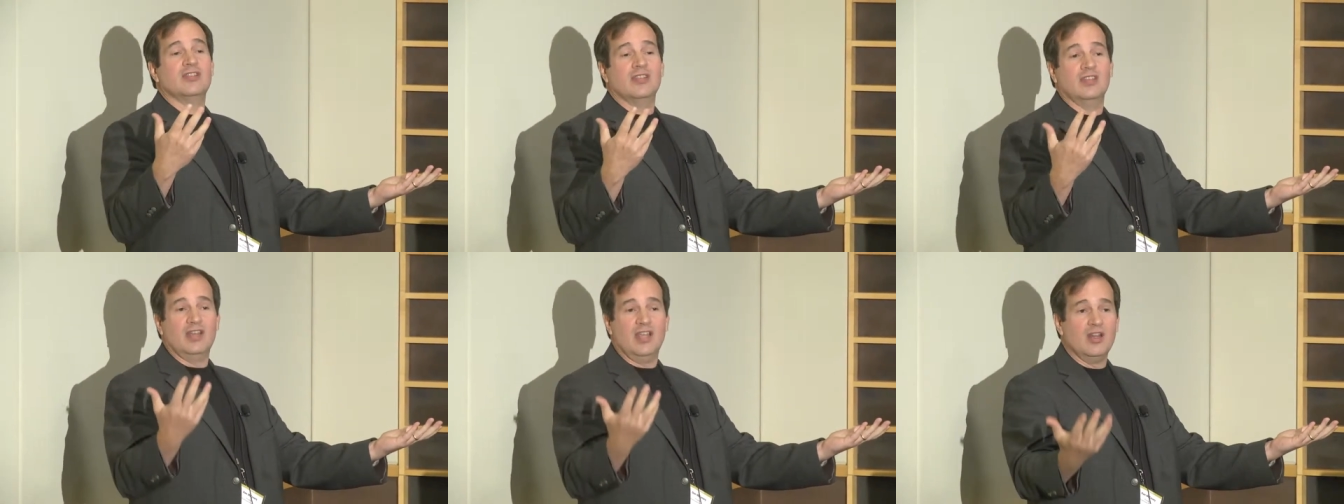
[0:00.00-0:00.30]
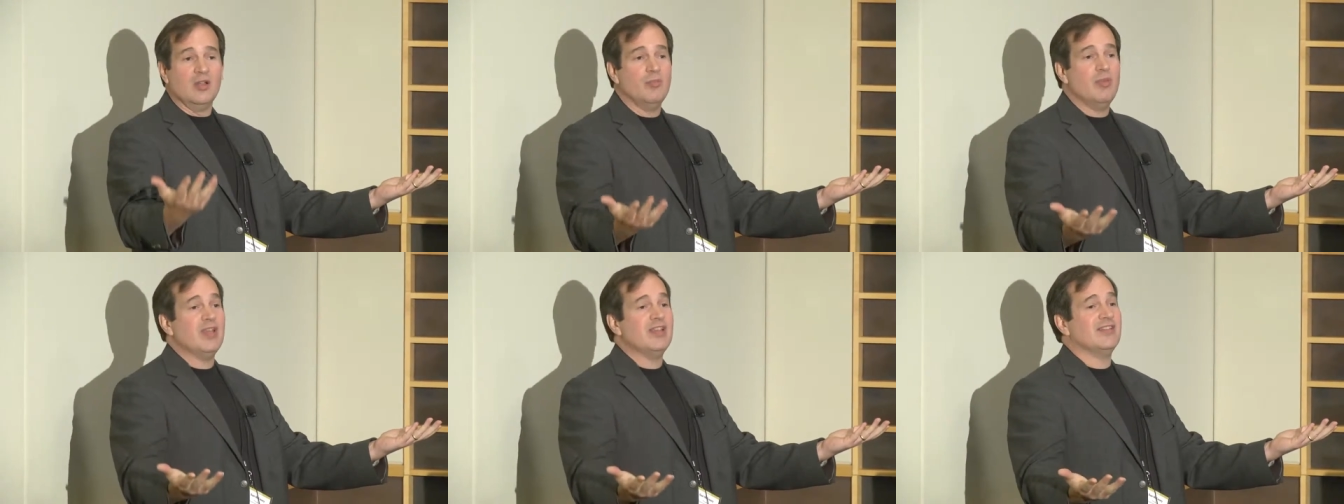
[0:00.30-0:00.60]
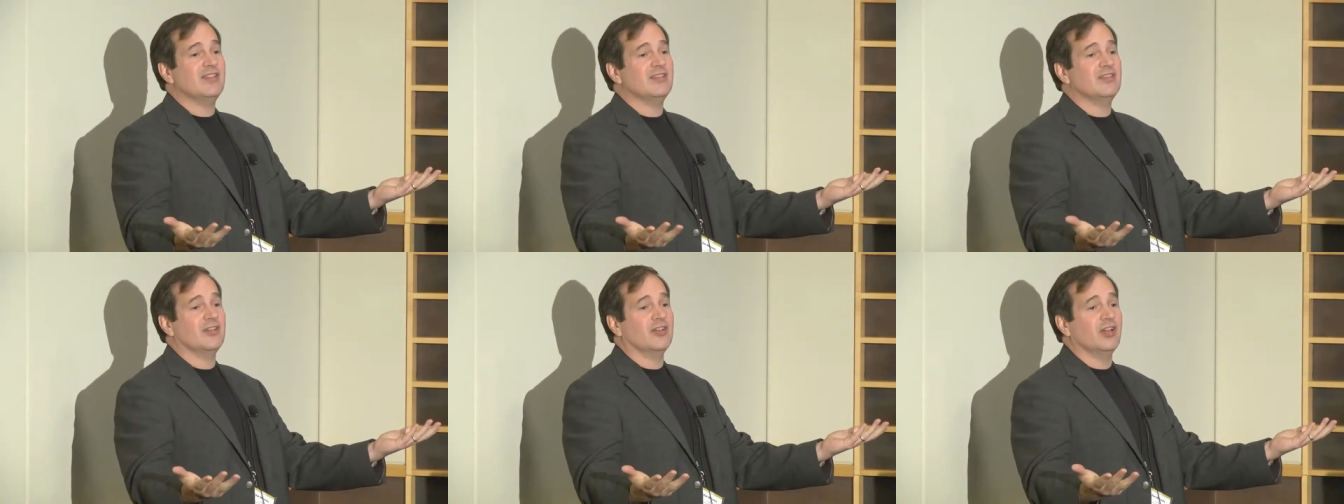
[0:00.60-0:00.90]
The
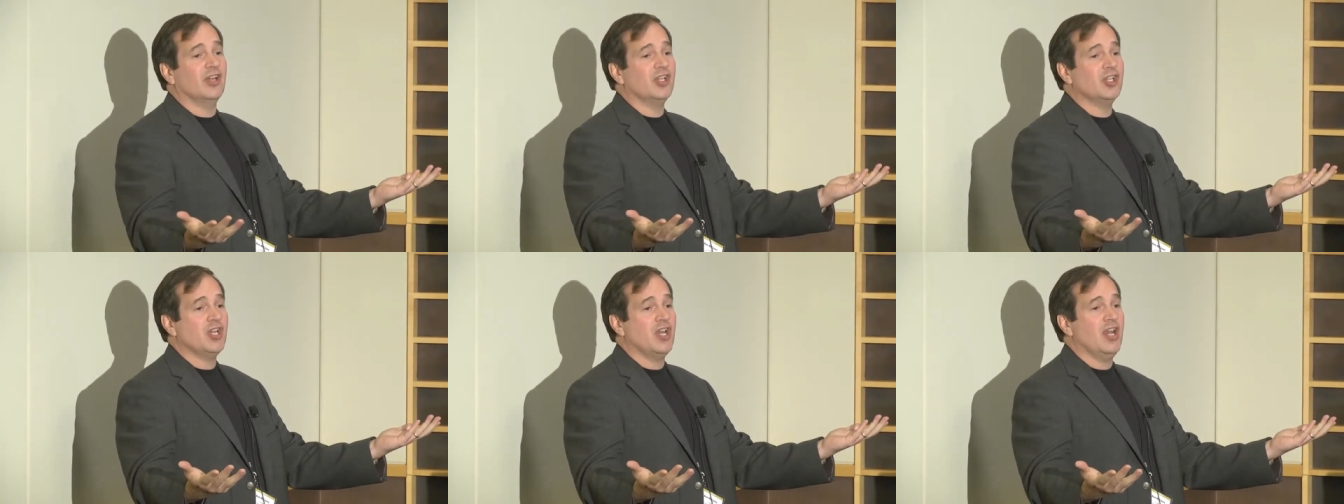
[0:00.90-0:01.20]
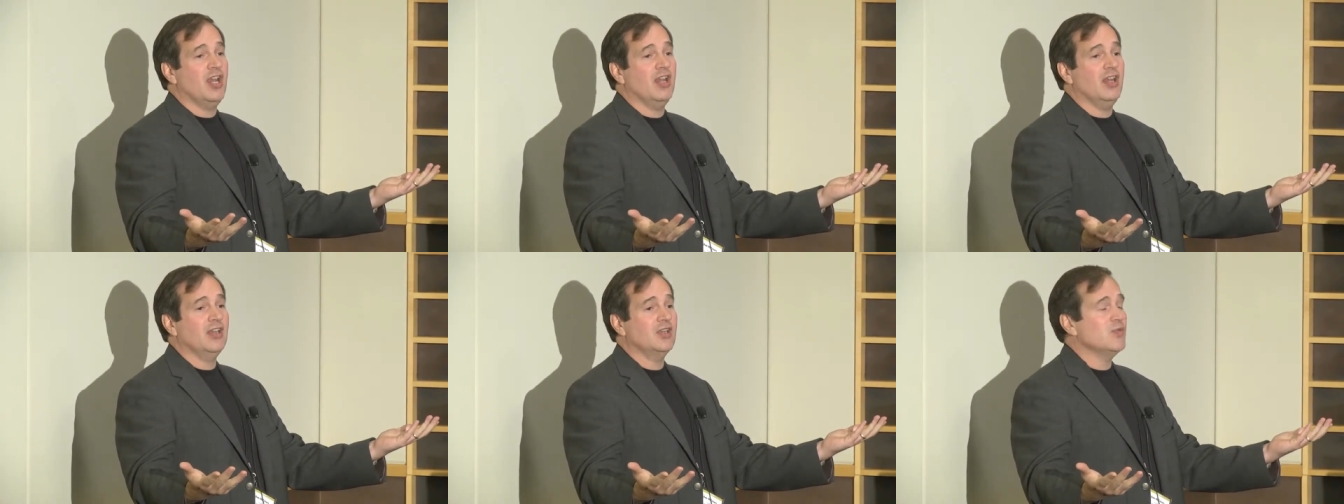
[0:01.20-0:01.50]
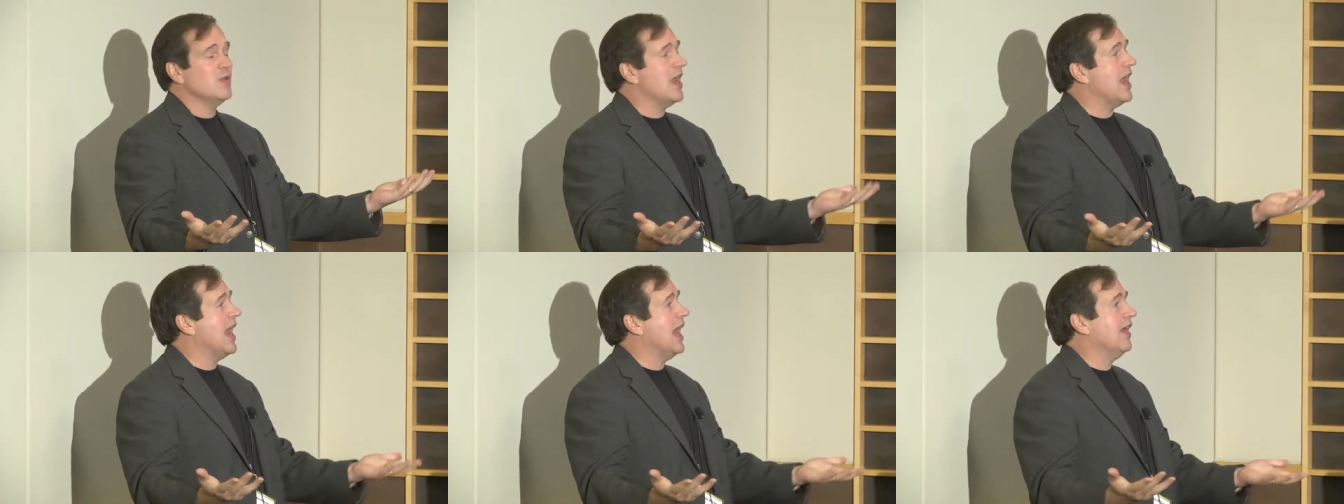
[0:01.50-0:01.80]
databases are going to change.
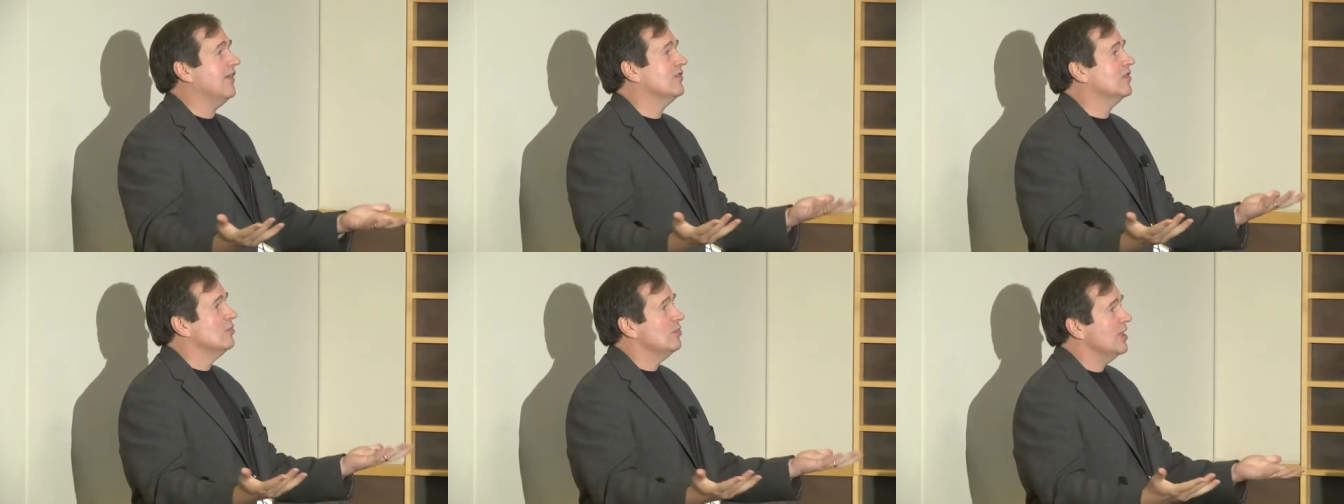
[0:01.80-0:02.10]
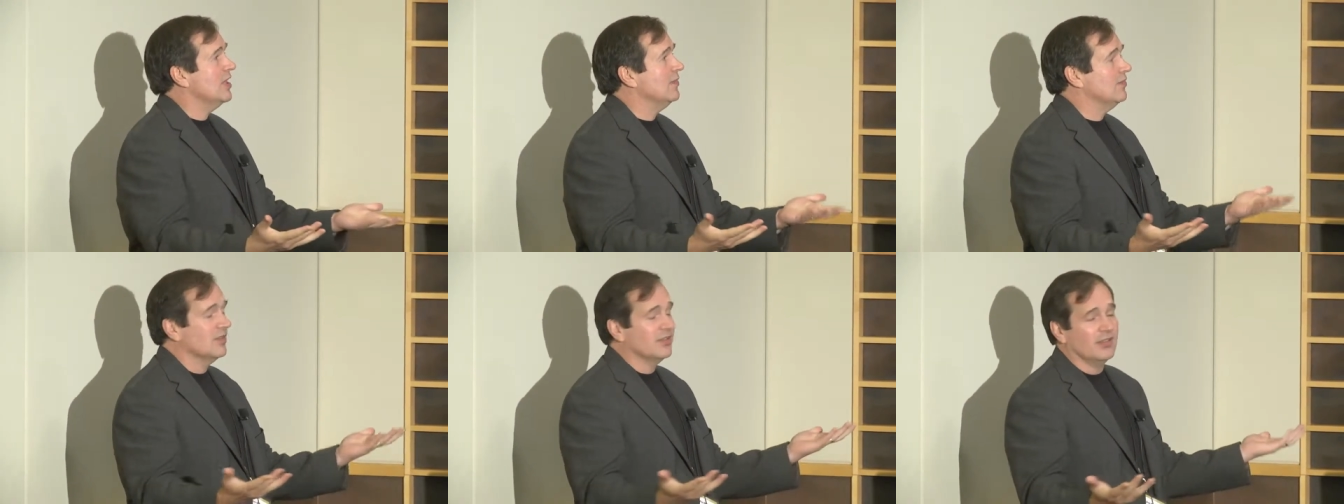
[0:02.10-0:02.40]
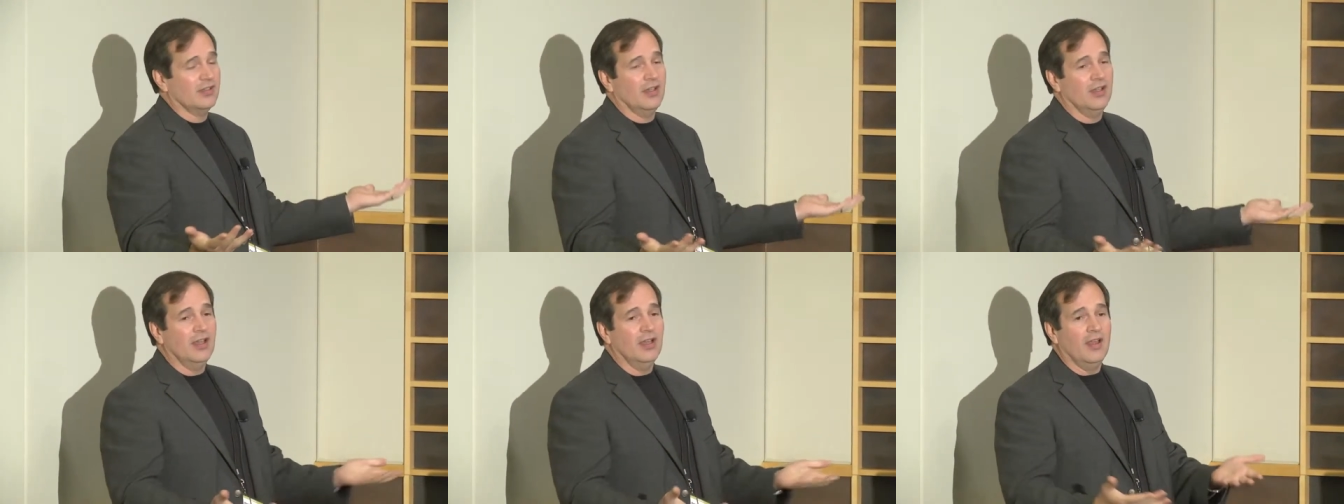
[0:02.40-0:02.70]
We have to be able
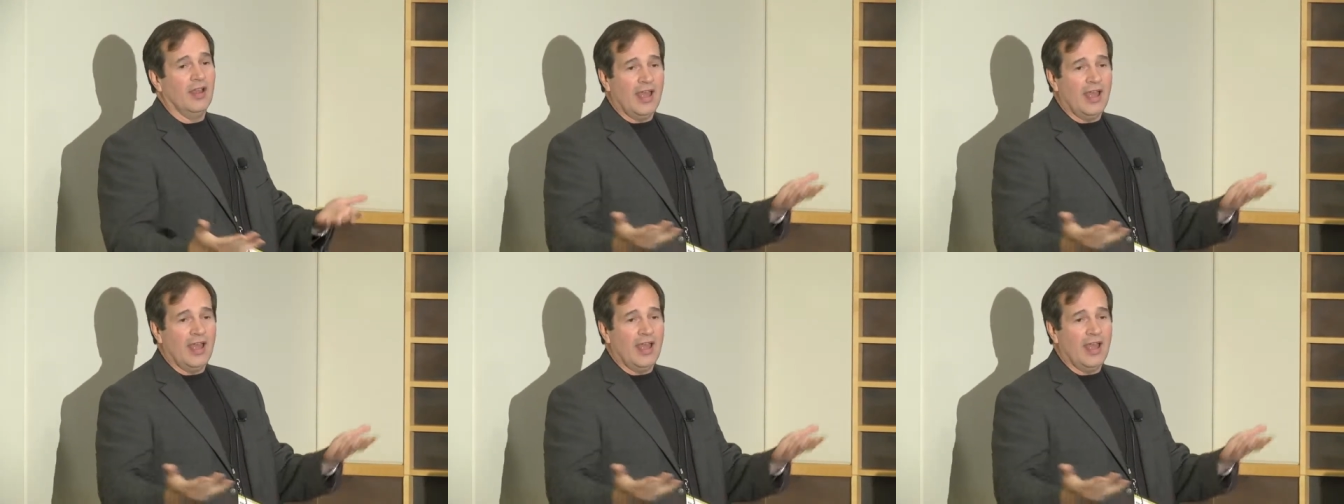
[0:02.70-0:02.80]
to